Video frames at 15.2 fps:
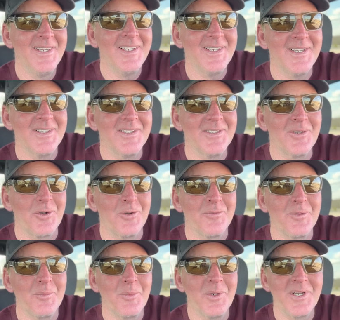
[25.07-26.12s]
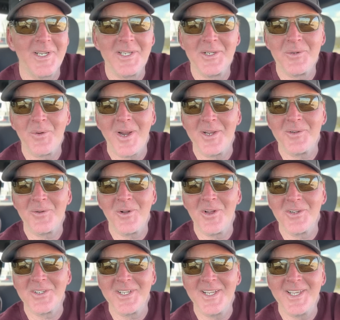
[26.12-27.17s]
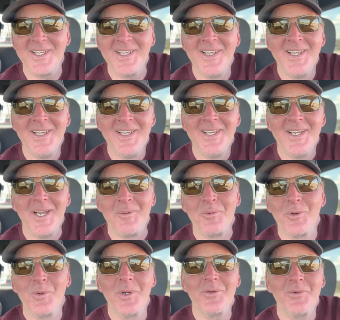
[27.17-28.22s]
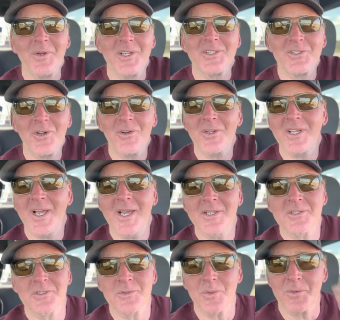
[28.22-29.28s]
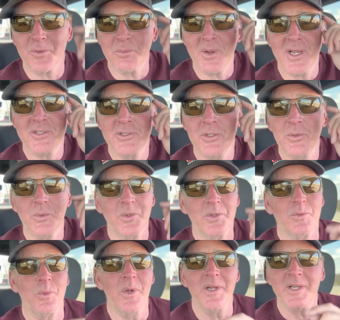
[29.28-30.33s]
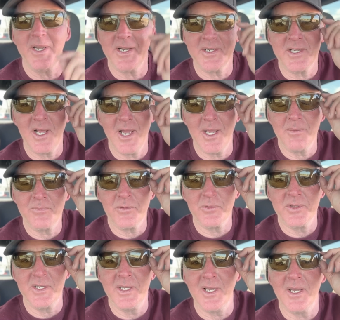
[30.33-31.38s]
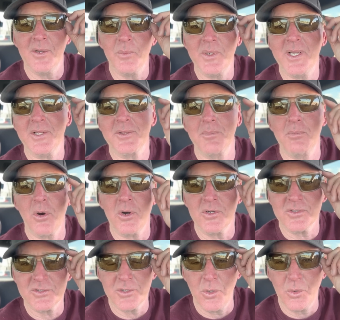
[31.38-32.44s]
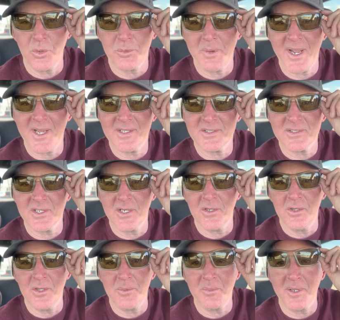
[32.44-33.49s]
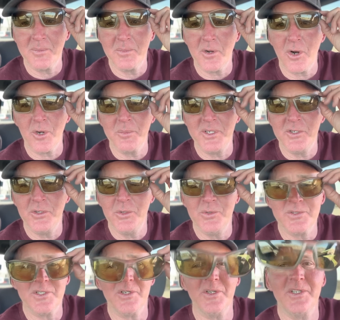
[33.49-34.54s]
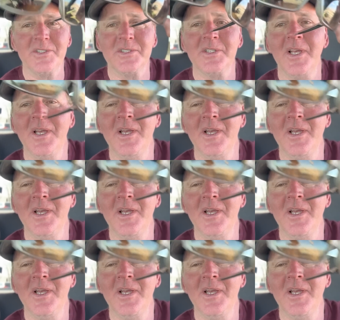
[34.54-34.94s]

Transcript: learn from what I did right and wrong today. Real quick before we get started, guys, just want to remind you we're running out of time for the we got the March Solar Bat sale on my RB2 series